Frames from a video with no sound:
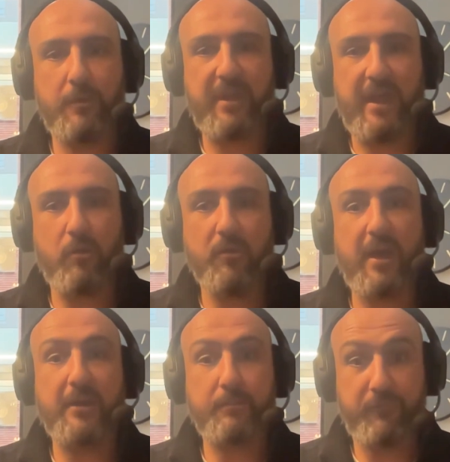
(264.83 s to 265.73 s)
get
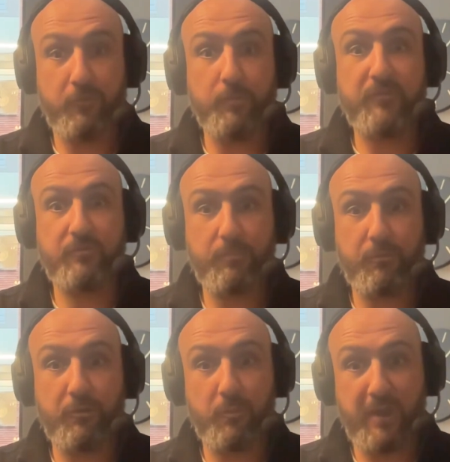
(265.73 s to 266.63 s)
organic performance to a
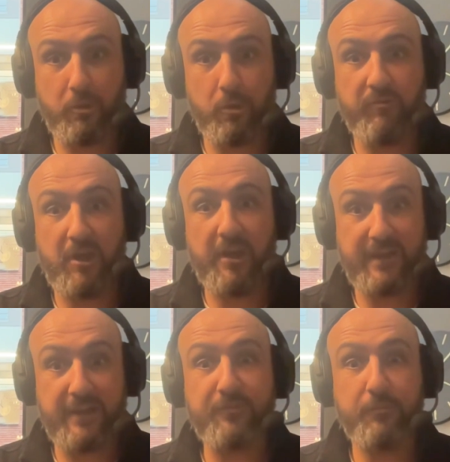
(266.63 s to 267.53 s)
point where you're relying
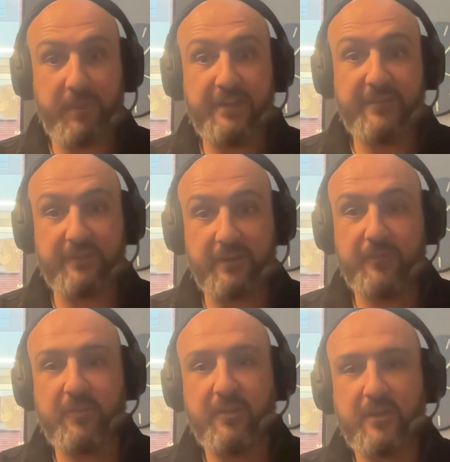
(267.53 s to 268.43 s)
less on paid
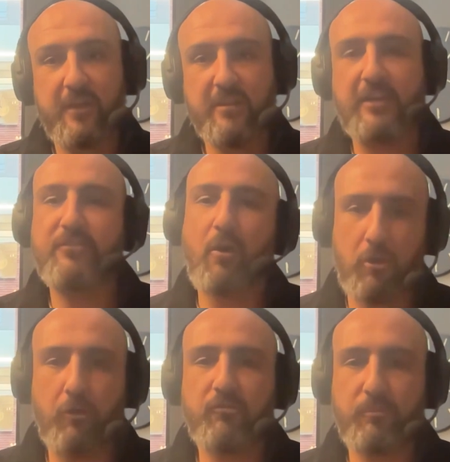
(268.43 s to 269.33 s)
search, that's got to
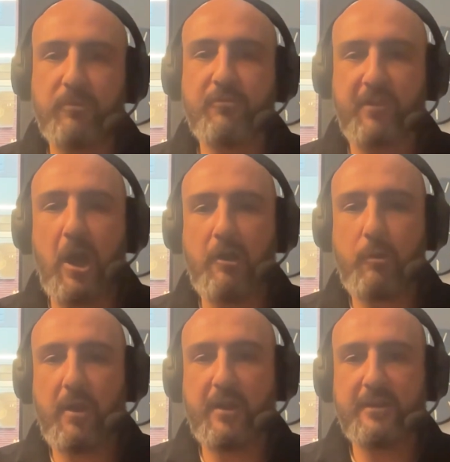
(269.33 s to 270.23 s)
contribute to that
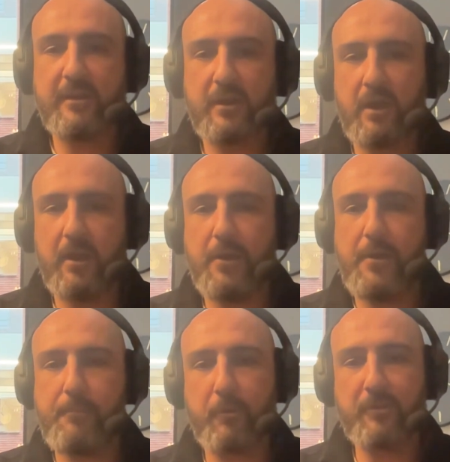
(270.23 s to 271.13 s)
ROI
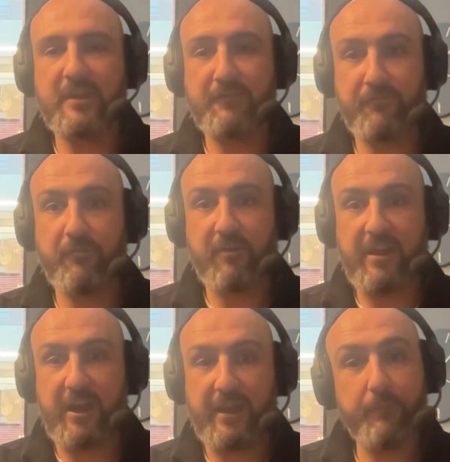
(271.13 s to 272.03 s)
modeling for
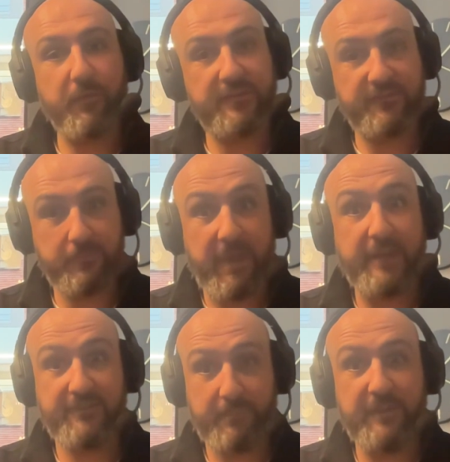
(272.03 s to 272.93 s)
organic, because if you're
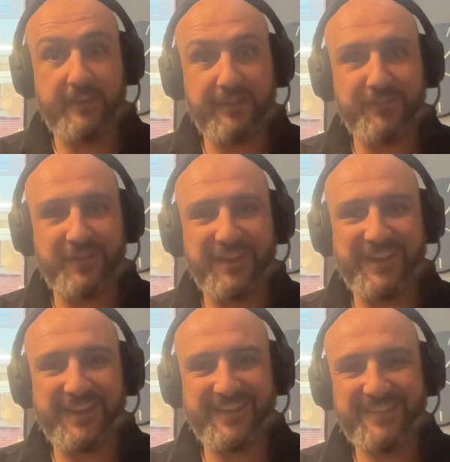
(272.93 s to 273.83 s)
spending less on your
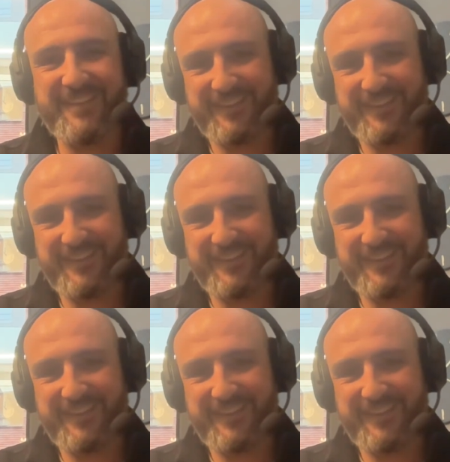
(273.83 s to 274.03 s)
clicks,